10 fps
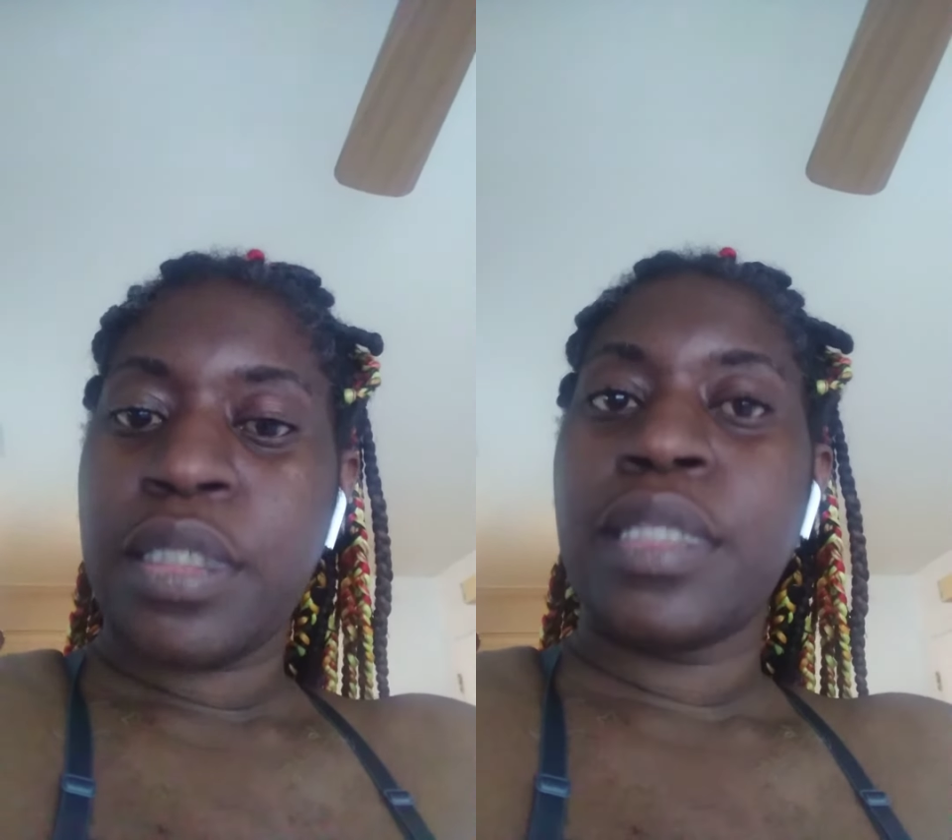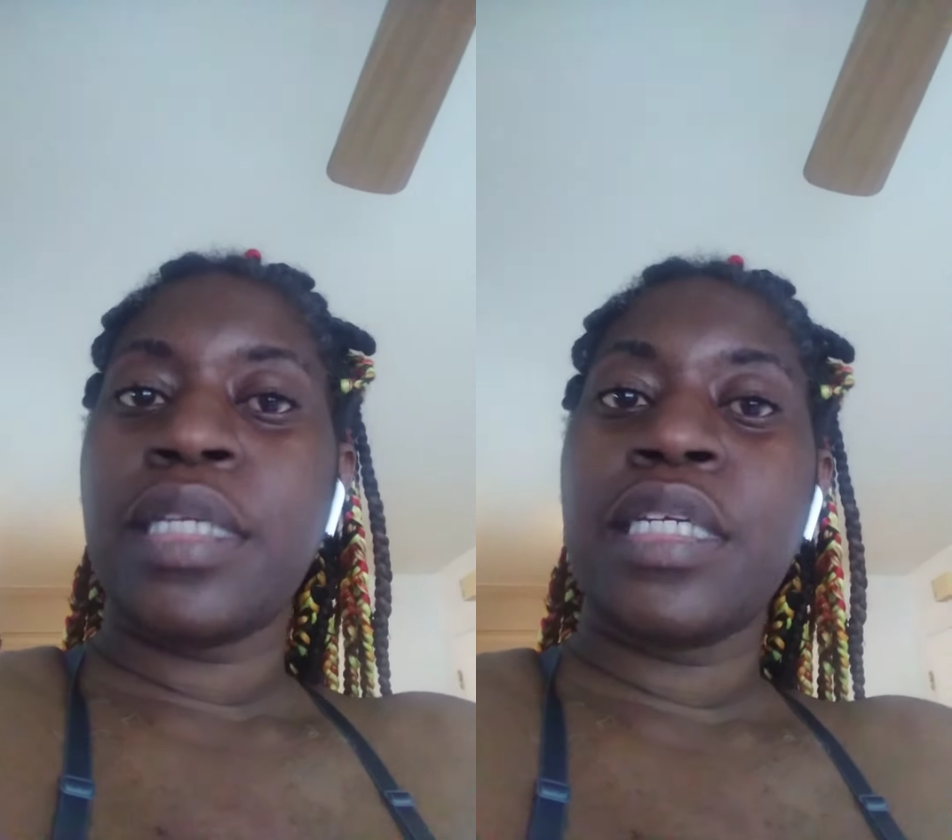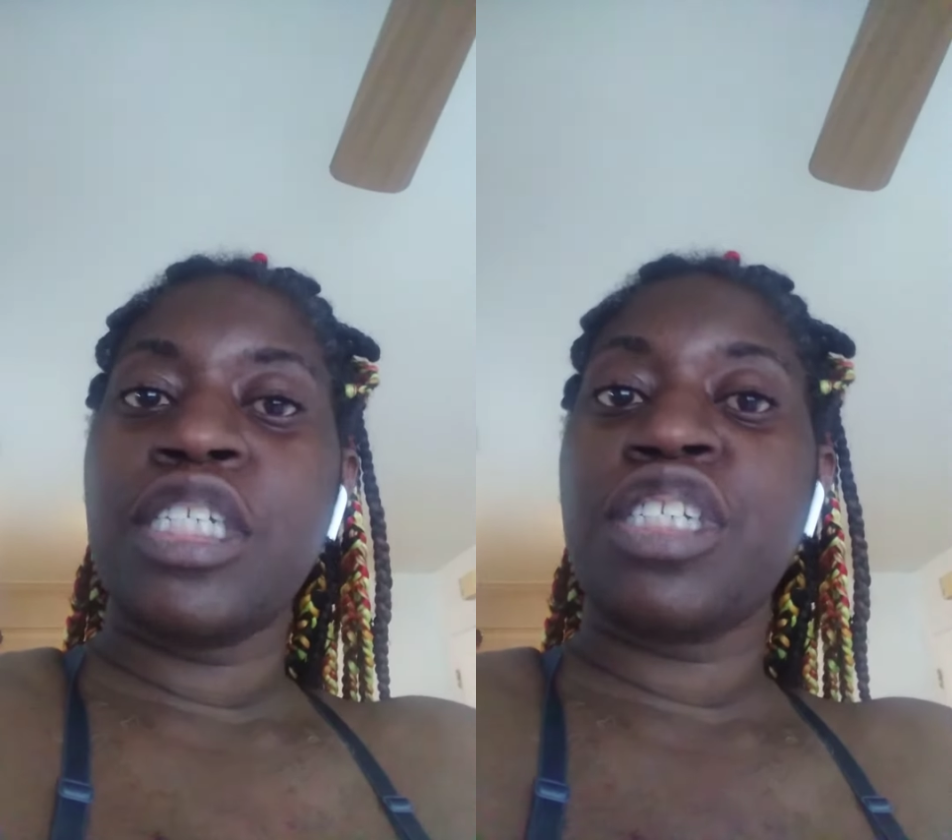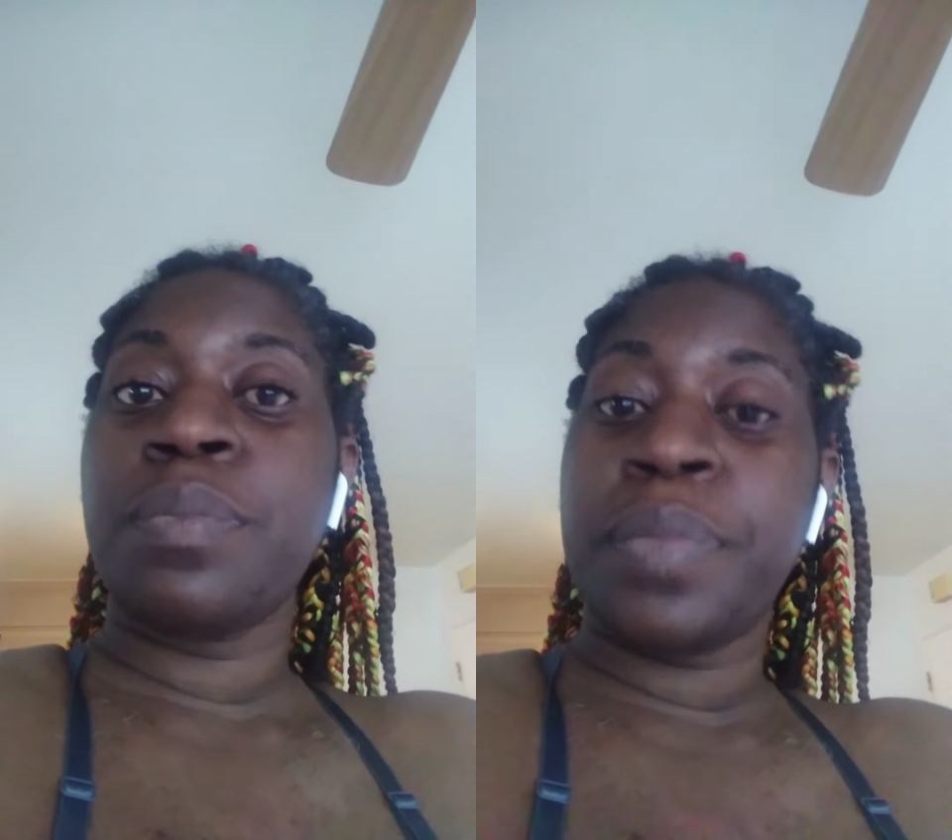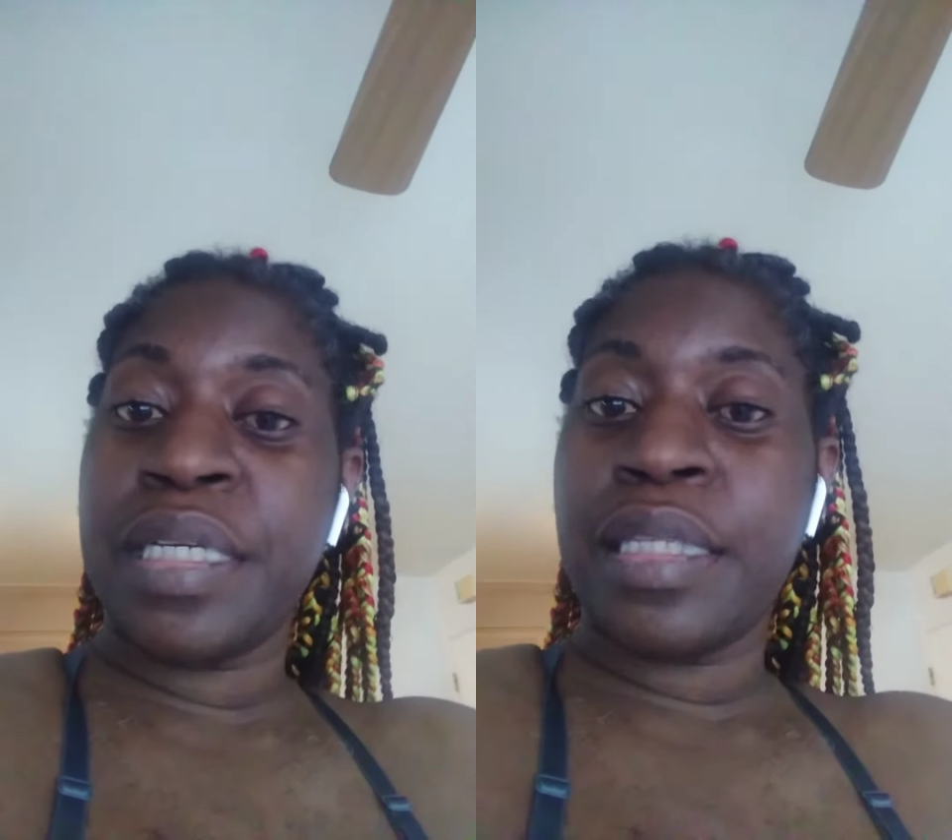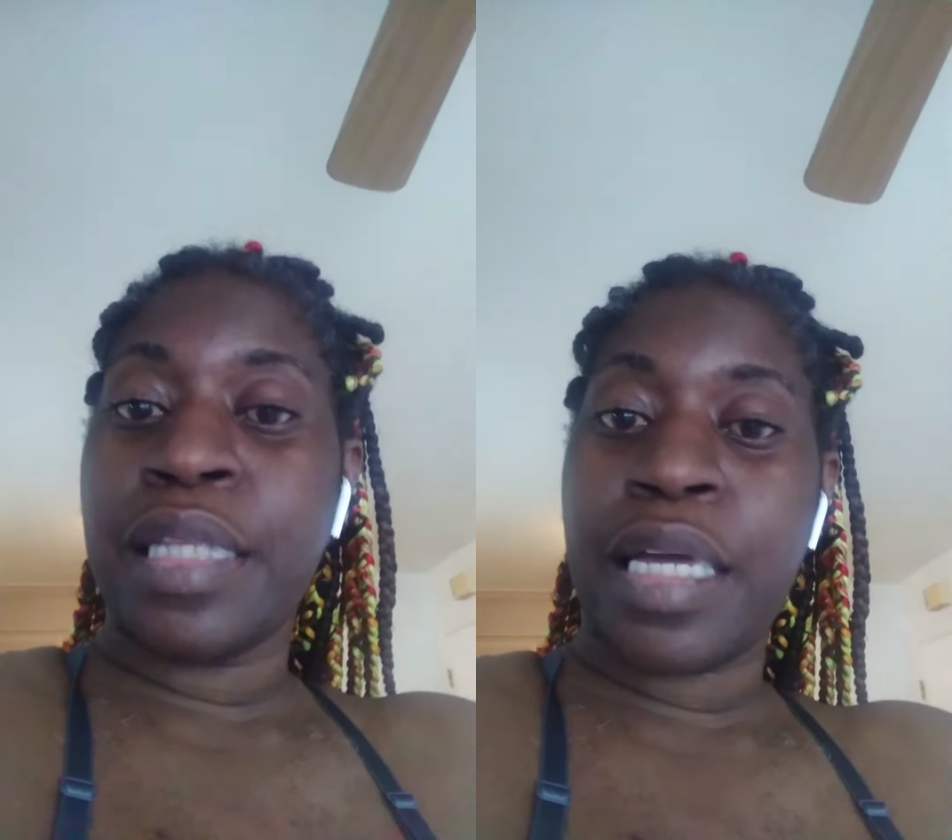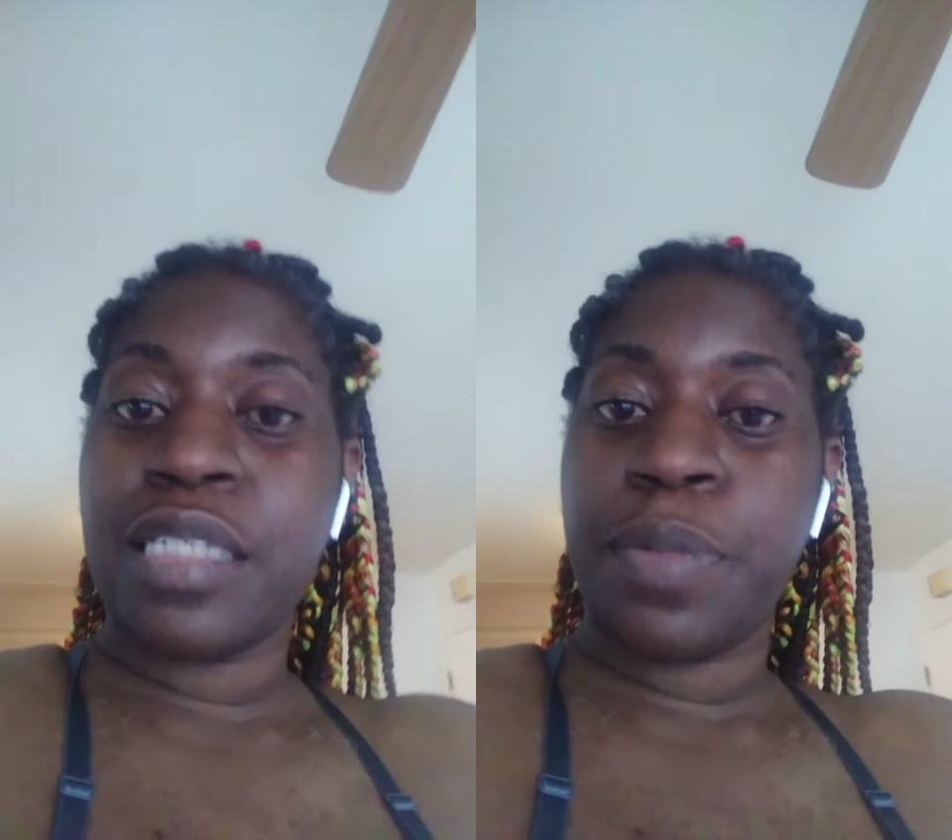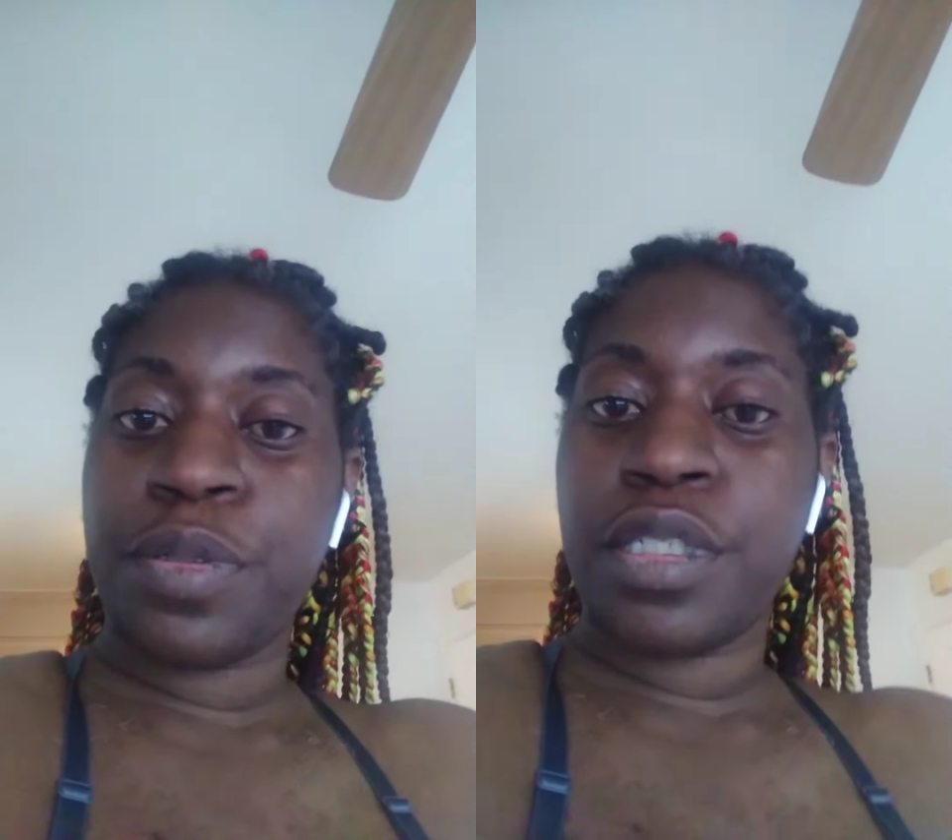then he should be the
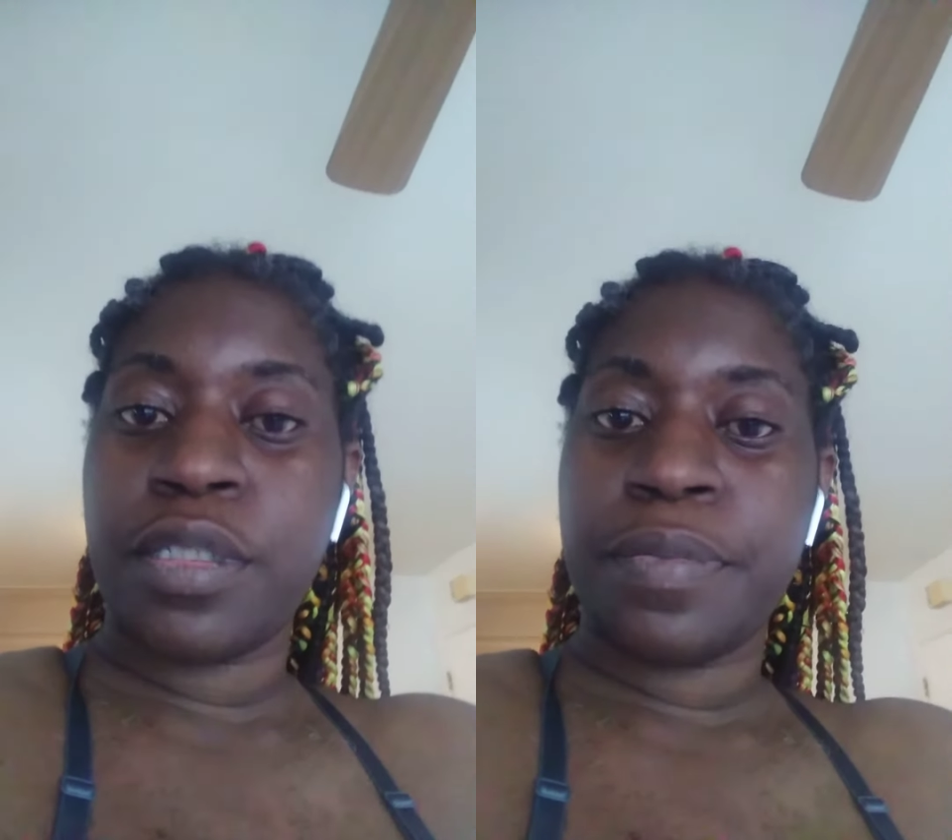last person.